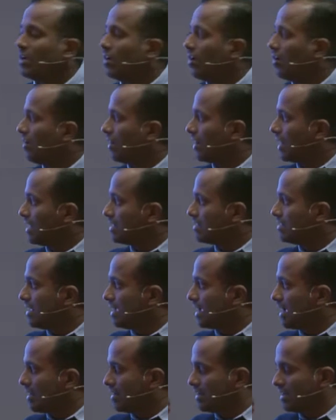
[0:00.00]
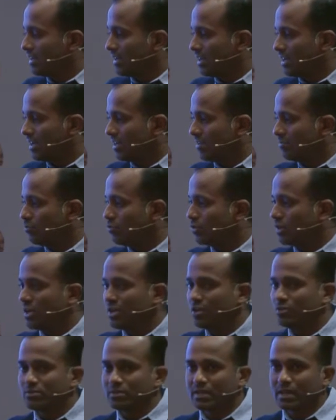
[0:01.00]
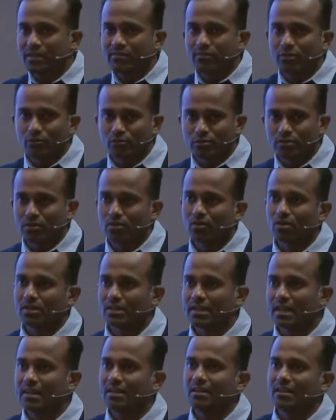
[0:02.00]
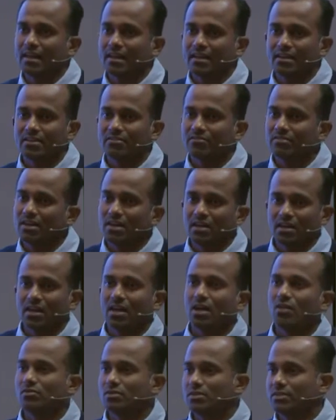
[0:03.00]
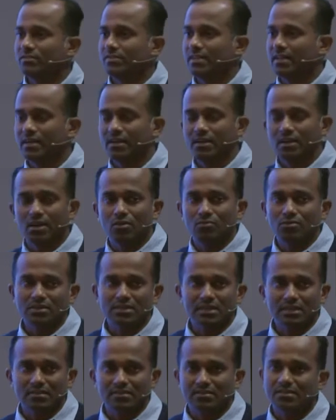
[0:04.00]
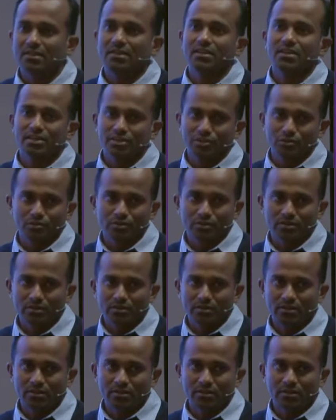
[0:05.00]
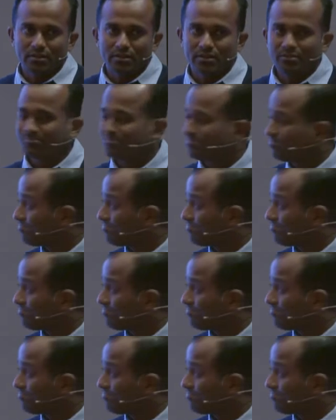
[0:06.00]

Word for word: Or else they can uh, put in user reviews or tell like workarounds if they encounter certain certain issues. Okay?